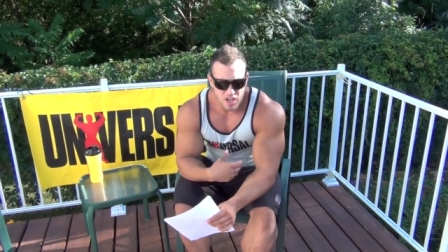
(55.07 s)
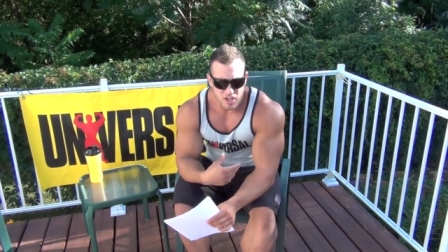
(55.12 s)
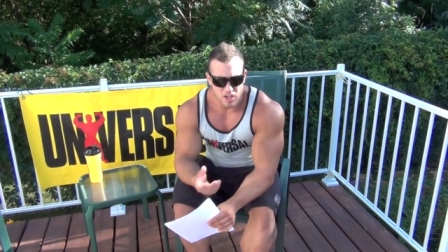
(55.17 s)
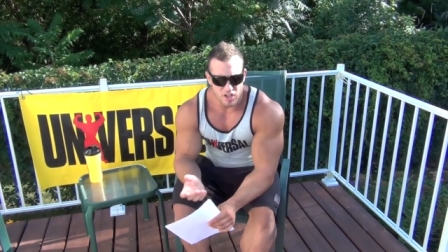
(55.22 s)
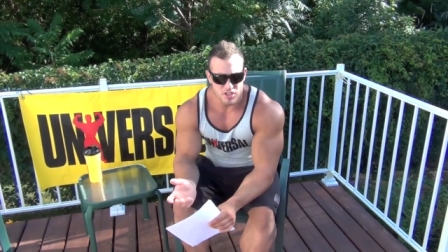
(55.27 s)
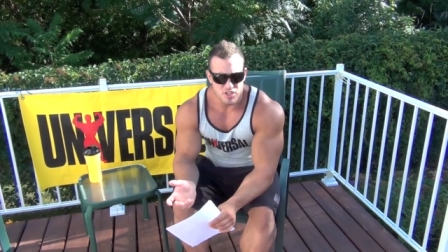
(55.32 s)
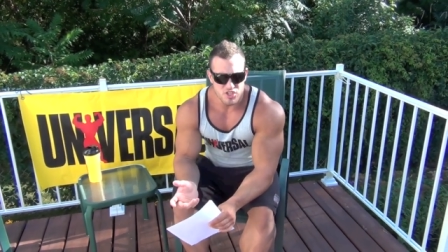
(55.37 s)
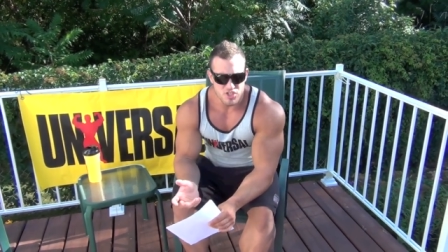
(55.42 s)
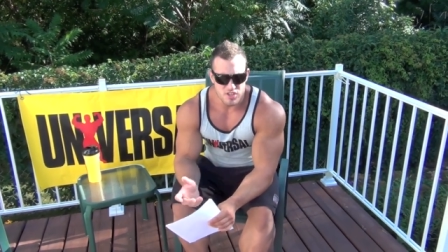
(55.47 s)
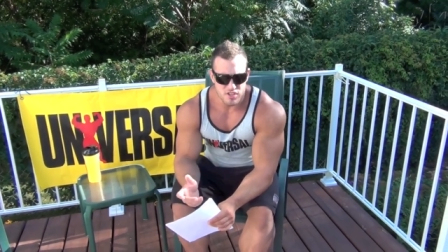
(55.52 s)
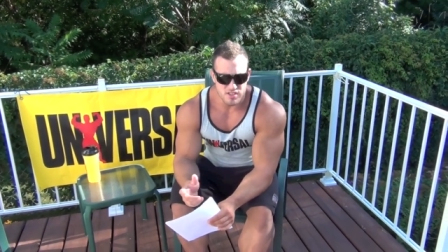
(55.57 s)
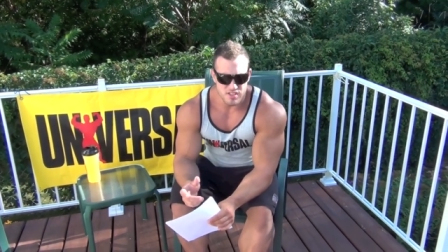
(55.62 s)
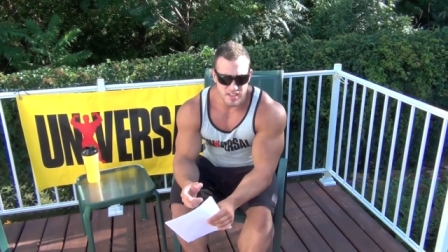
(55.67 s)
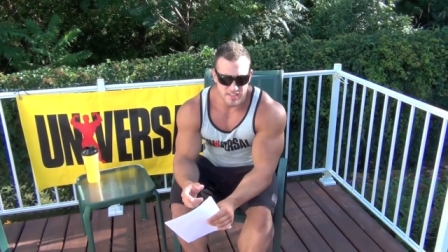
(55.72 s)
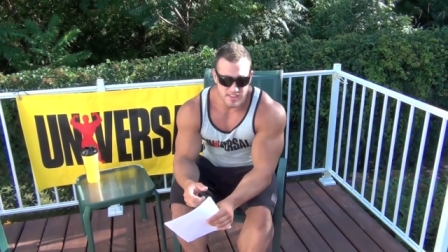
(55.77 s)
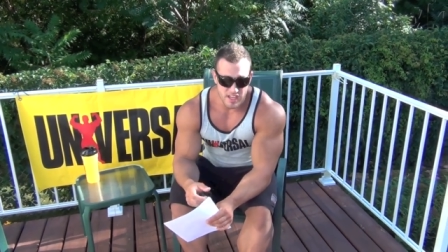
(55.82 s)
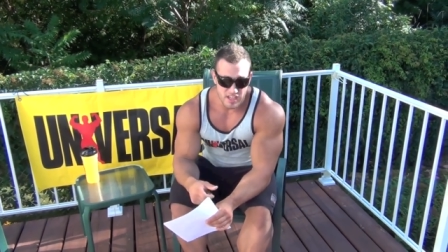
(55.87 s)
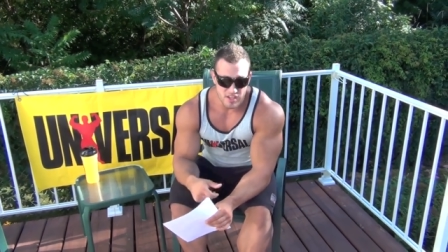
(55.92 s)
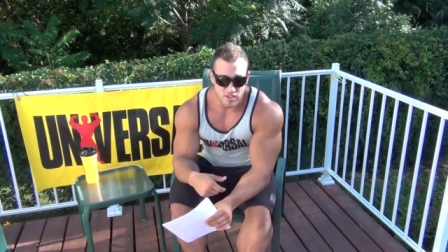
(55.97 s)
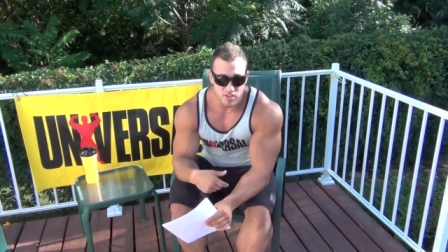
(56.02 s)
lunges,
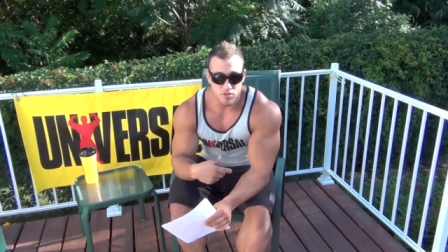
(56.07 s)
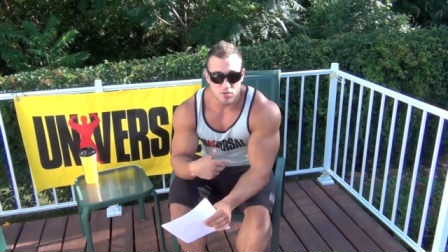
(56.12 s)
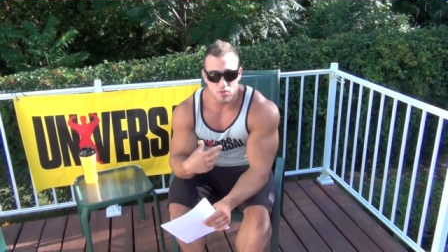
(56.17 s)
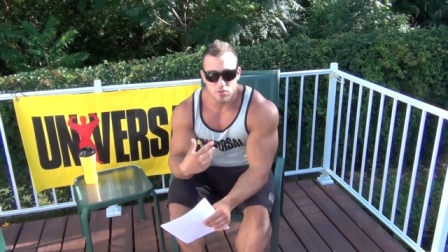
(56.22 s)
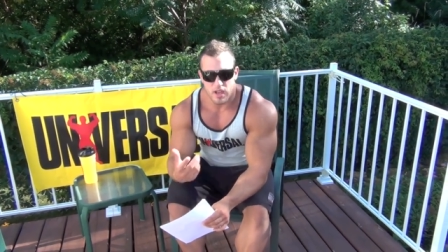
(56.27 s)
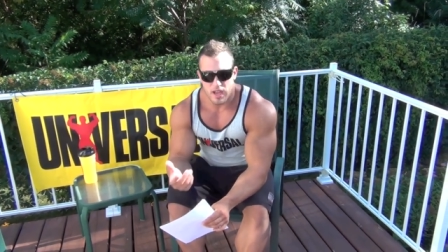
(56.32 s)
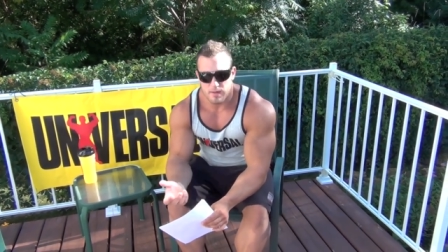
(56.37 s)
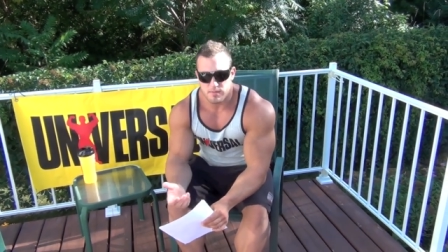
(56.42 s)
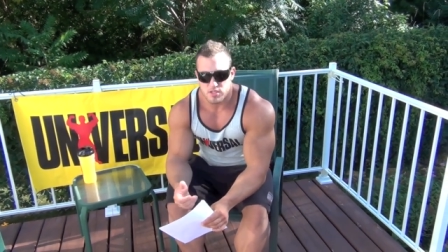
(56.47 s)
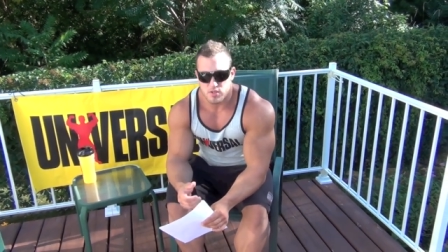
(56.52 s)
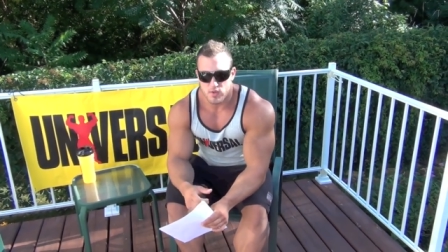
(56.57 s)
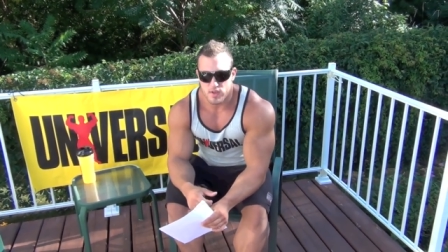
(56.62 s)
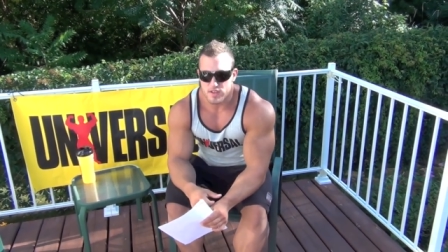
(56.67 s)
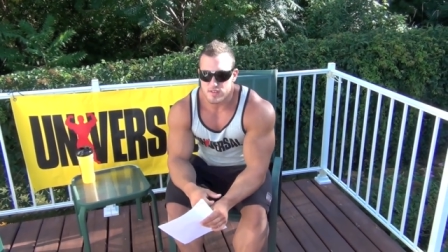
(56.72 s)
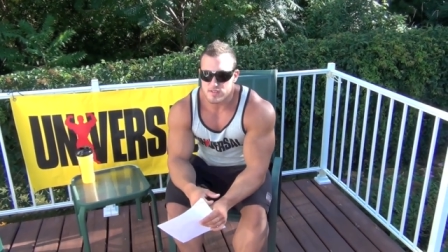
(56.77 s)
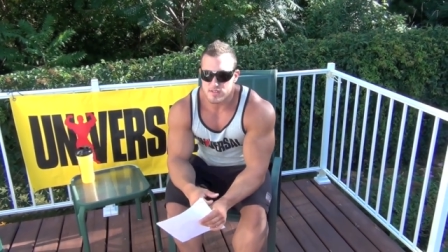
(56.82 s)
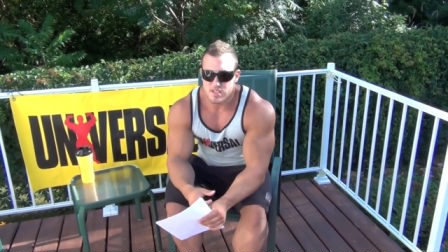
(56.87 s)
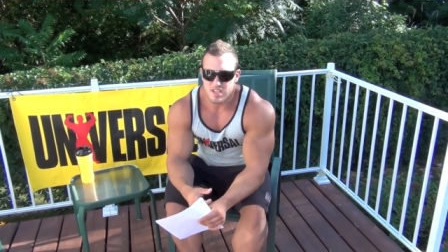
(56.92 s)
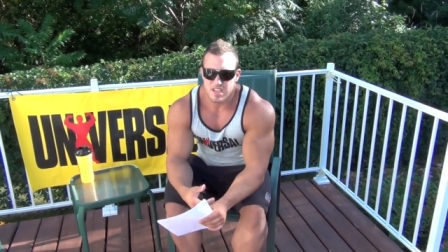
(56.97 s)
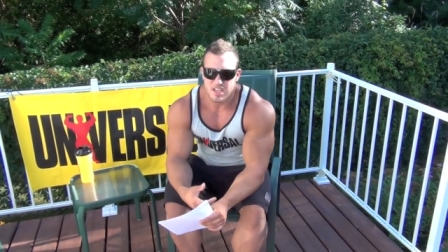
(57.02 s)
and then you do
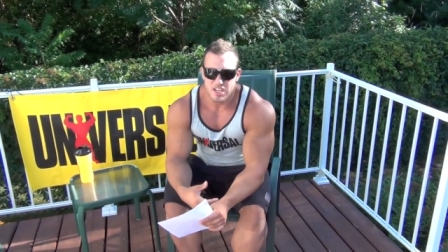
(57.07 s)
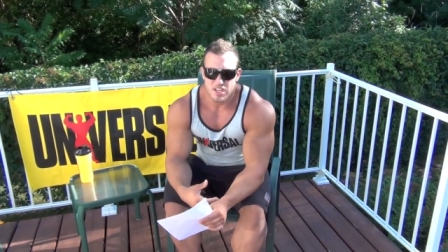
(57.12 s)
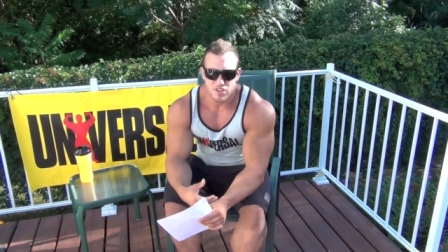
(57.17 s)
hamstrings,